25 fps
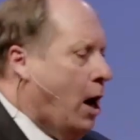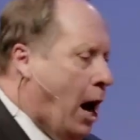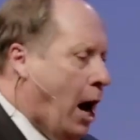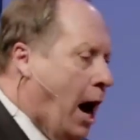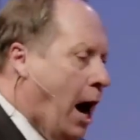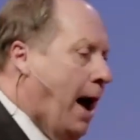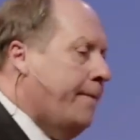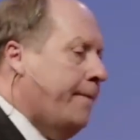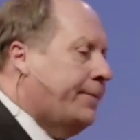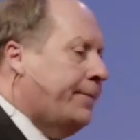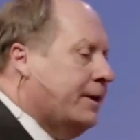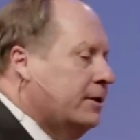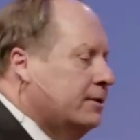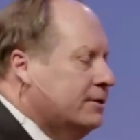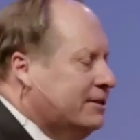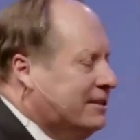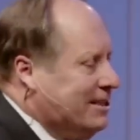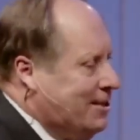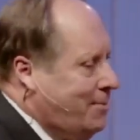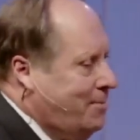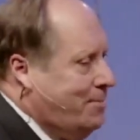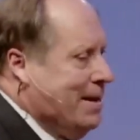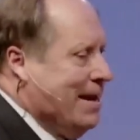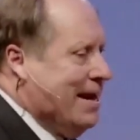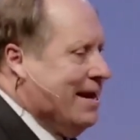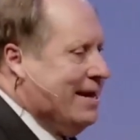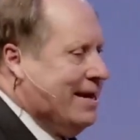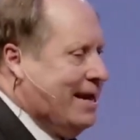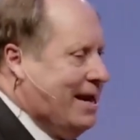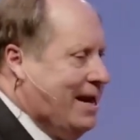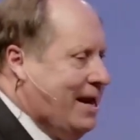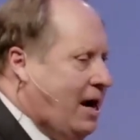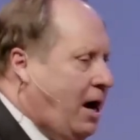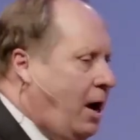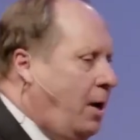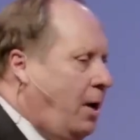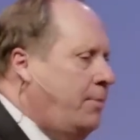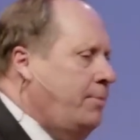up to meet
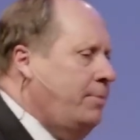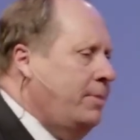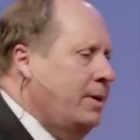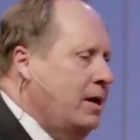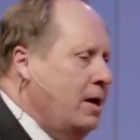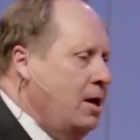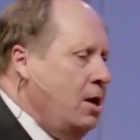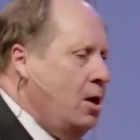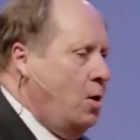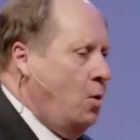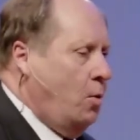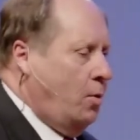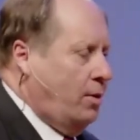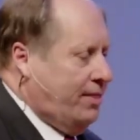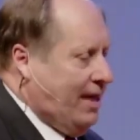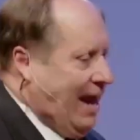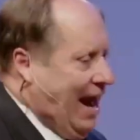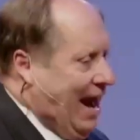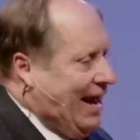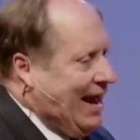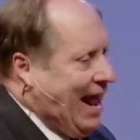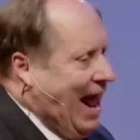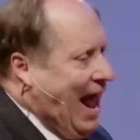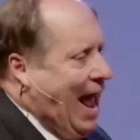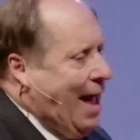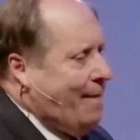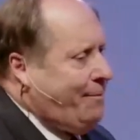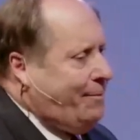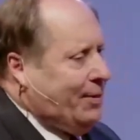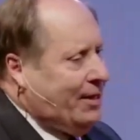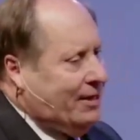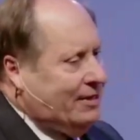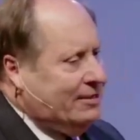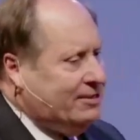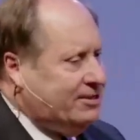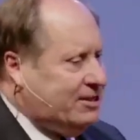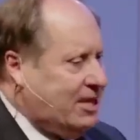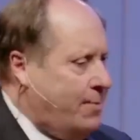him. When that
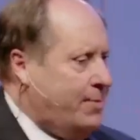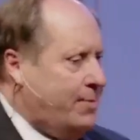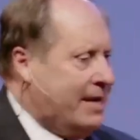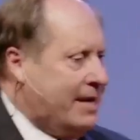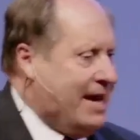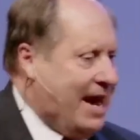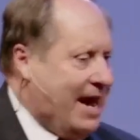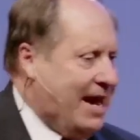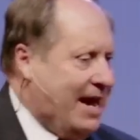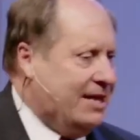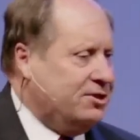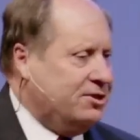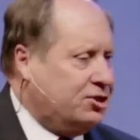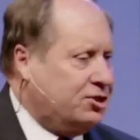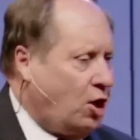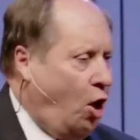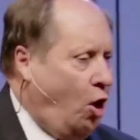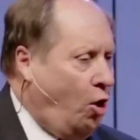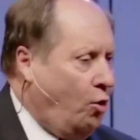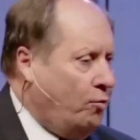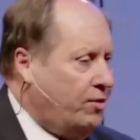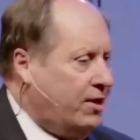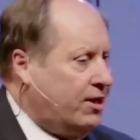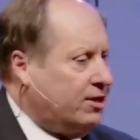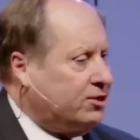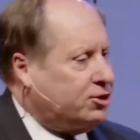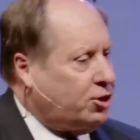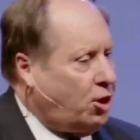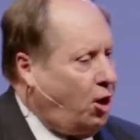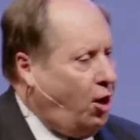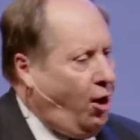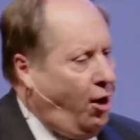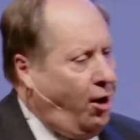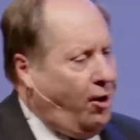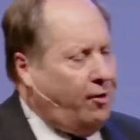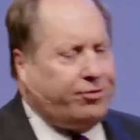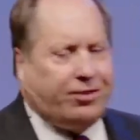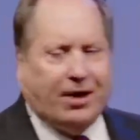happens, it begins on this
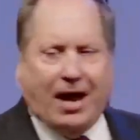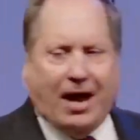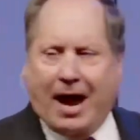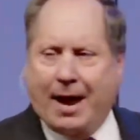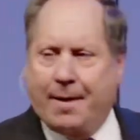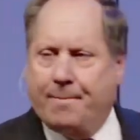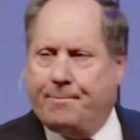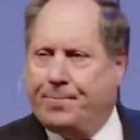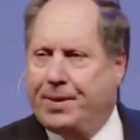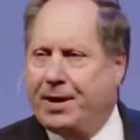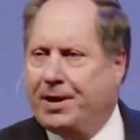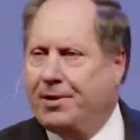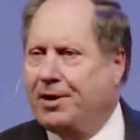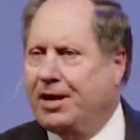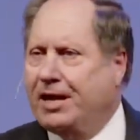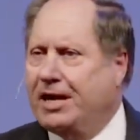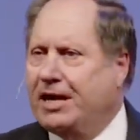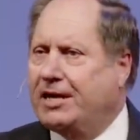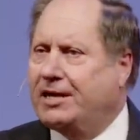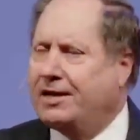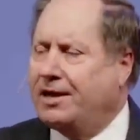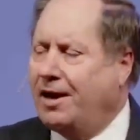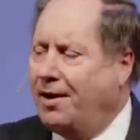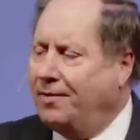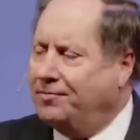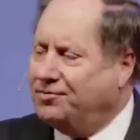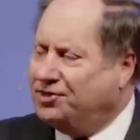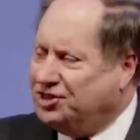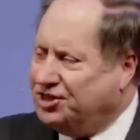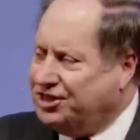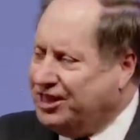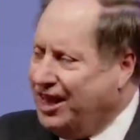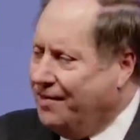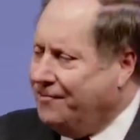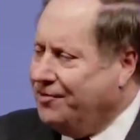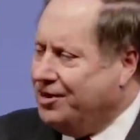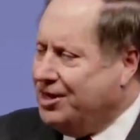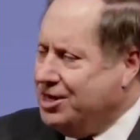earth a period of
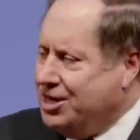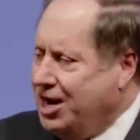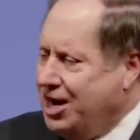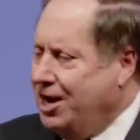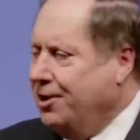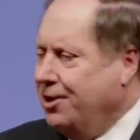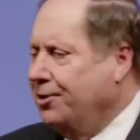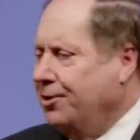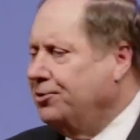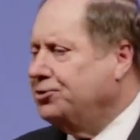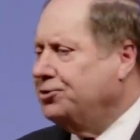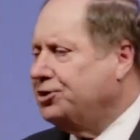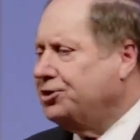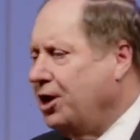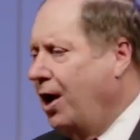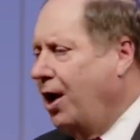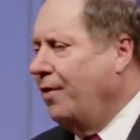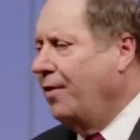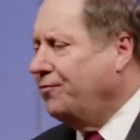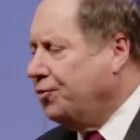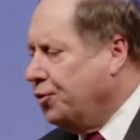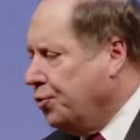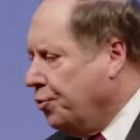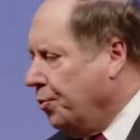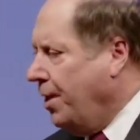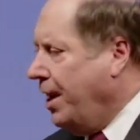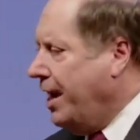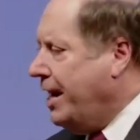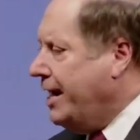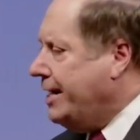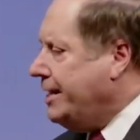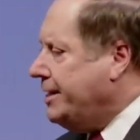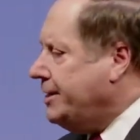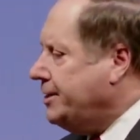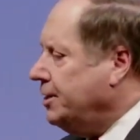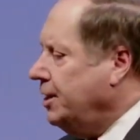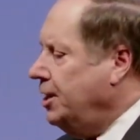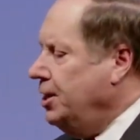seven years of
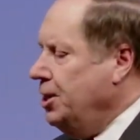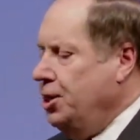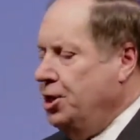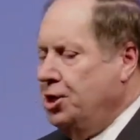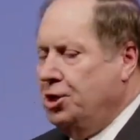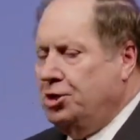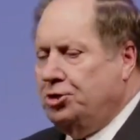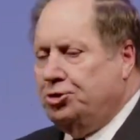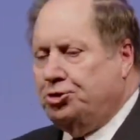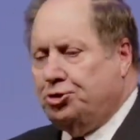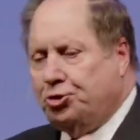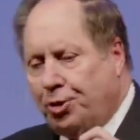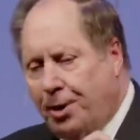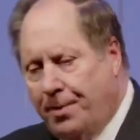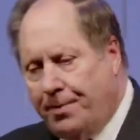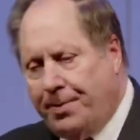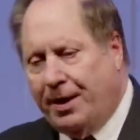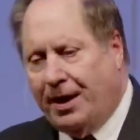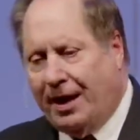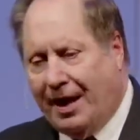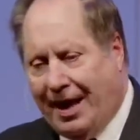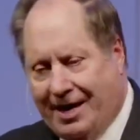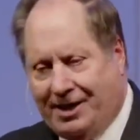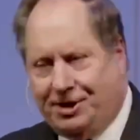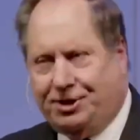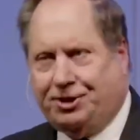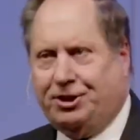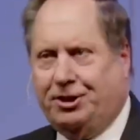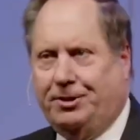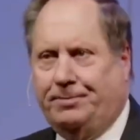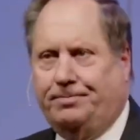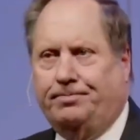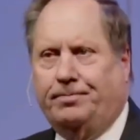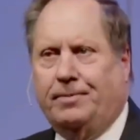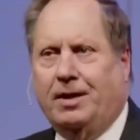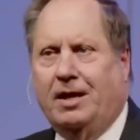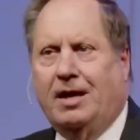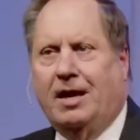great
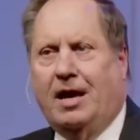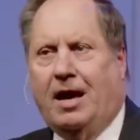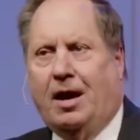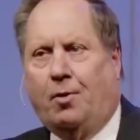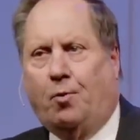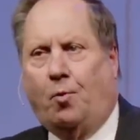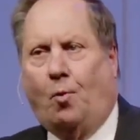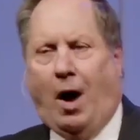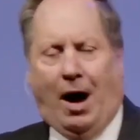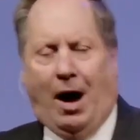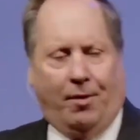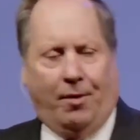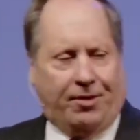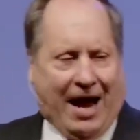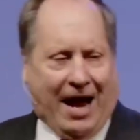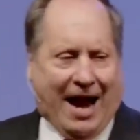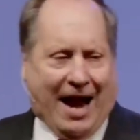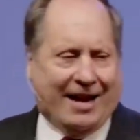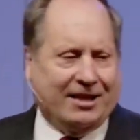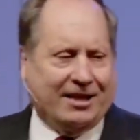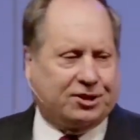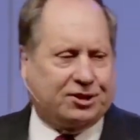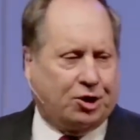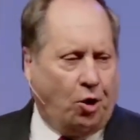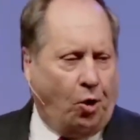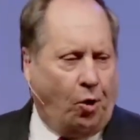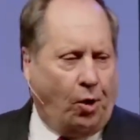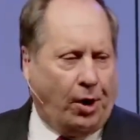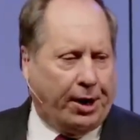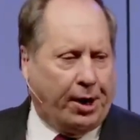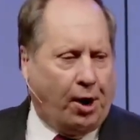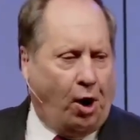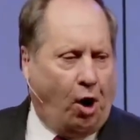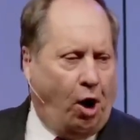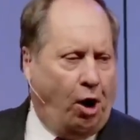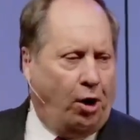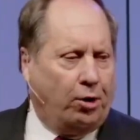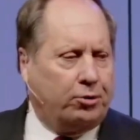tribulation. And while that is
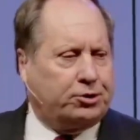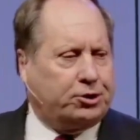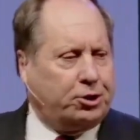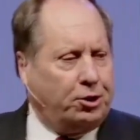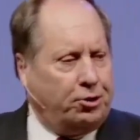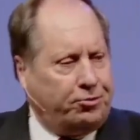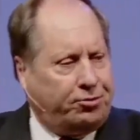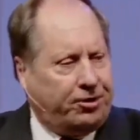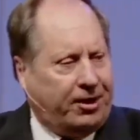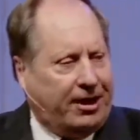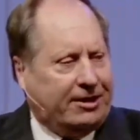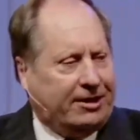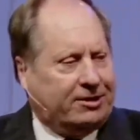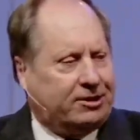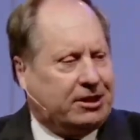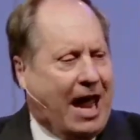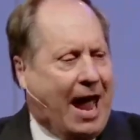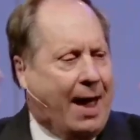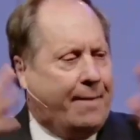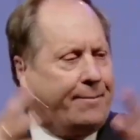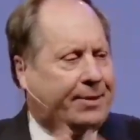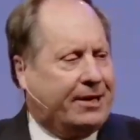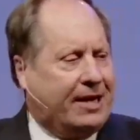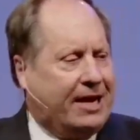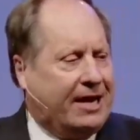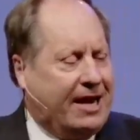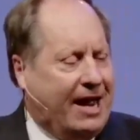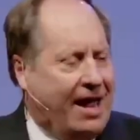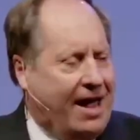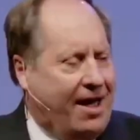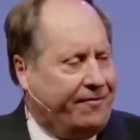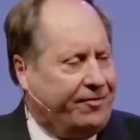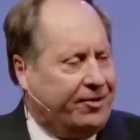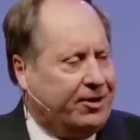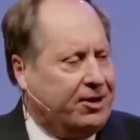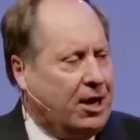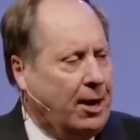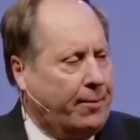going on, two things happen in
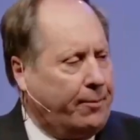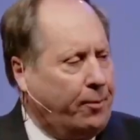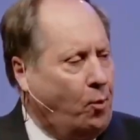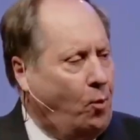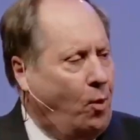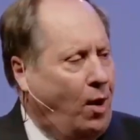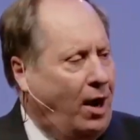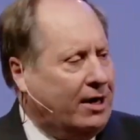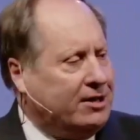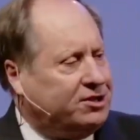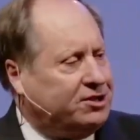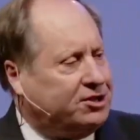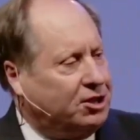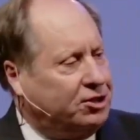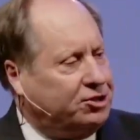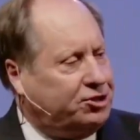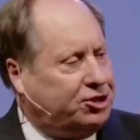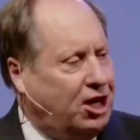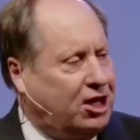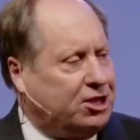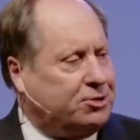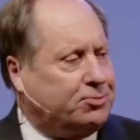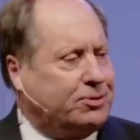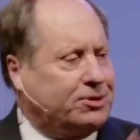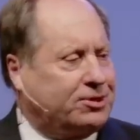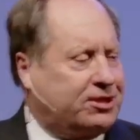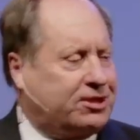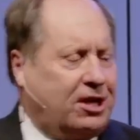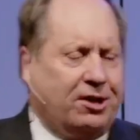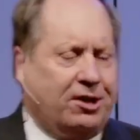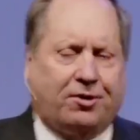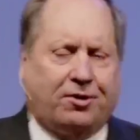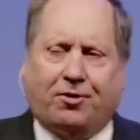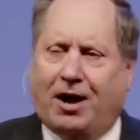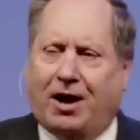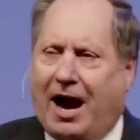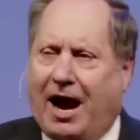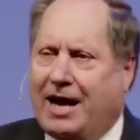heaven. Number one is the judgment seat
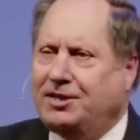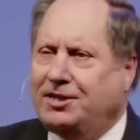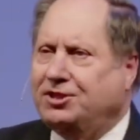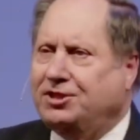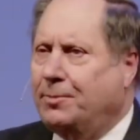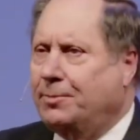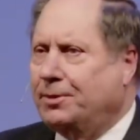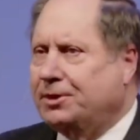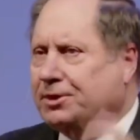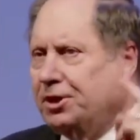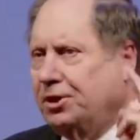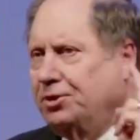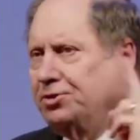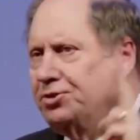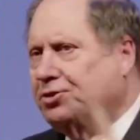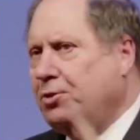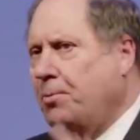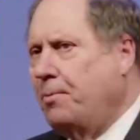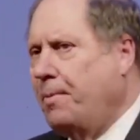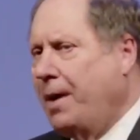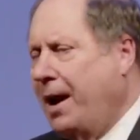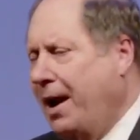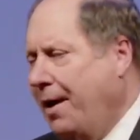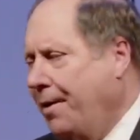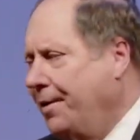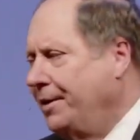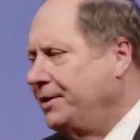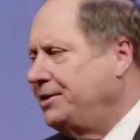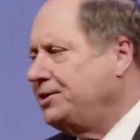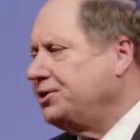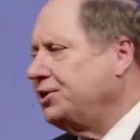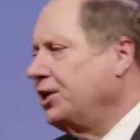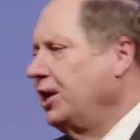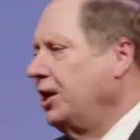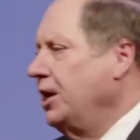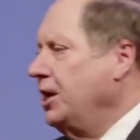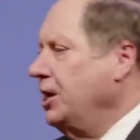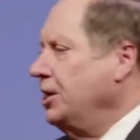of Christ. Number two is the
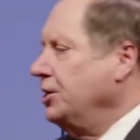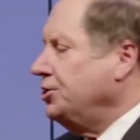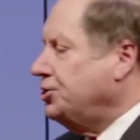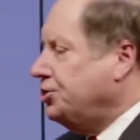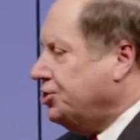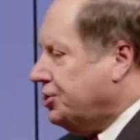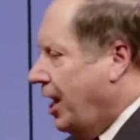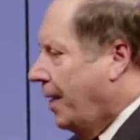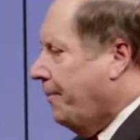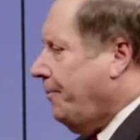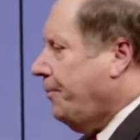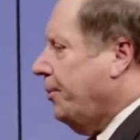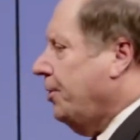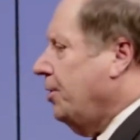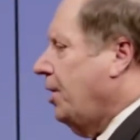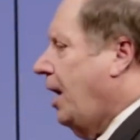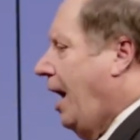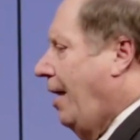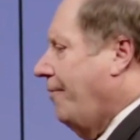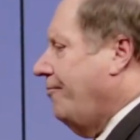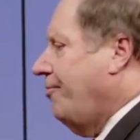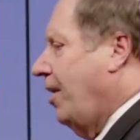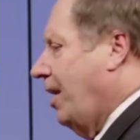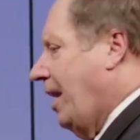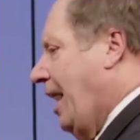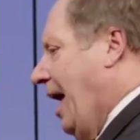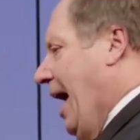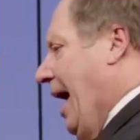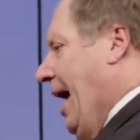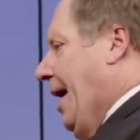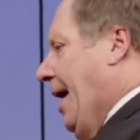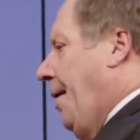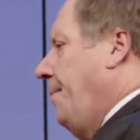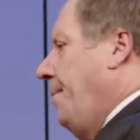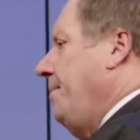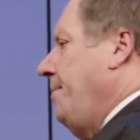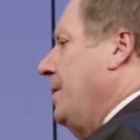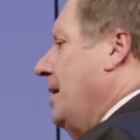marriage supper of the
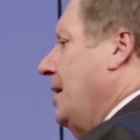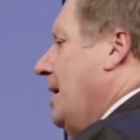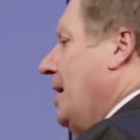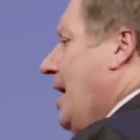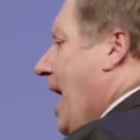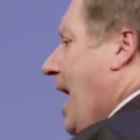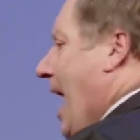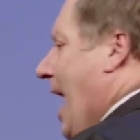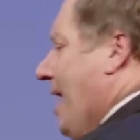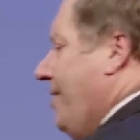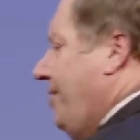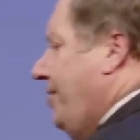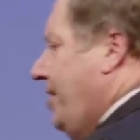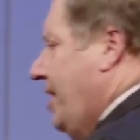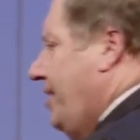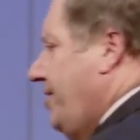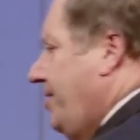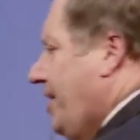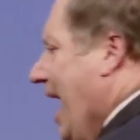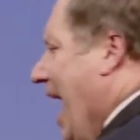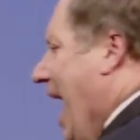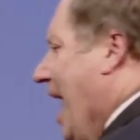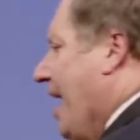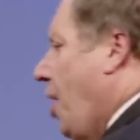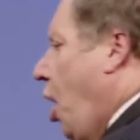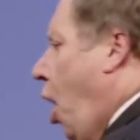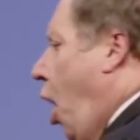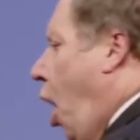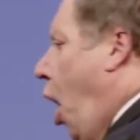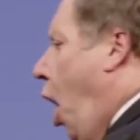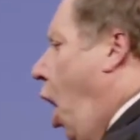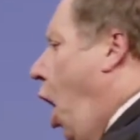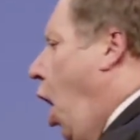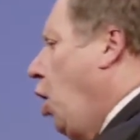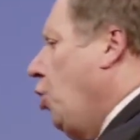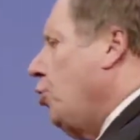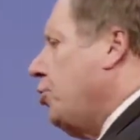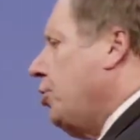Lamb. And then that
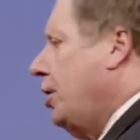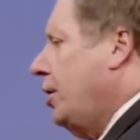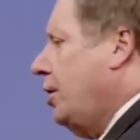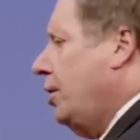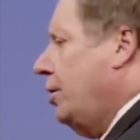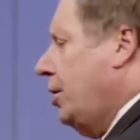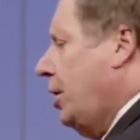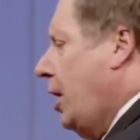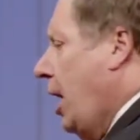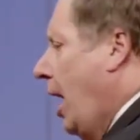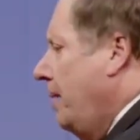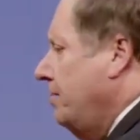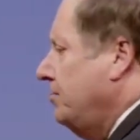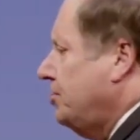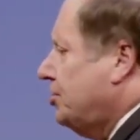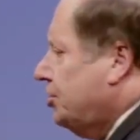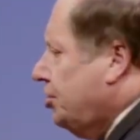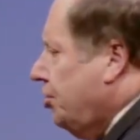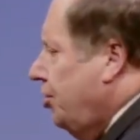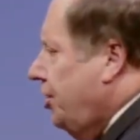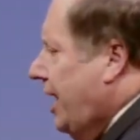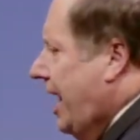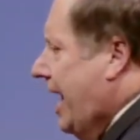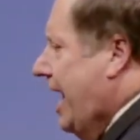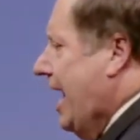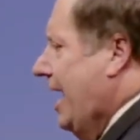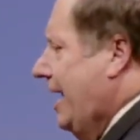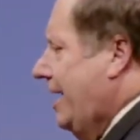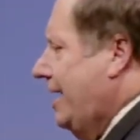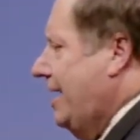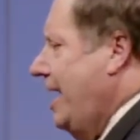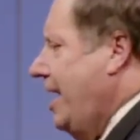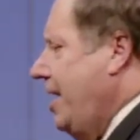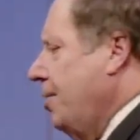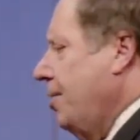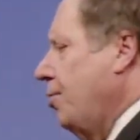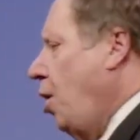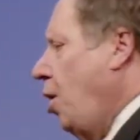all comes to an end
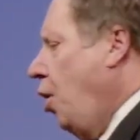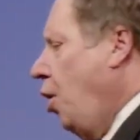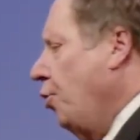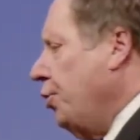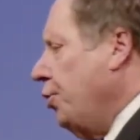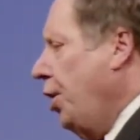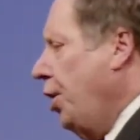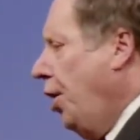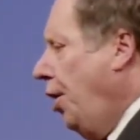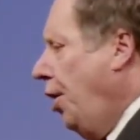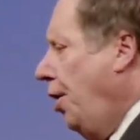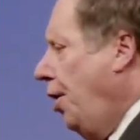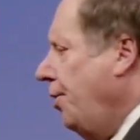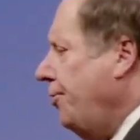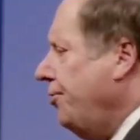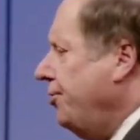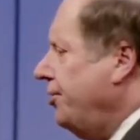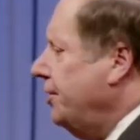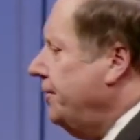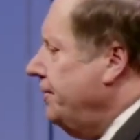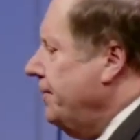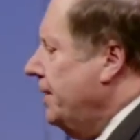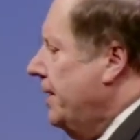here on earth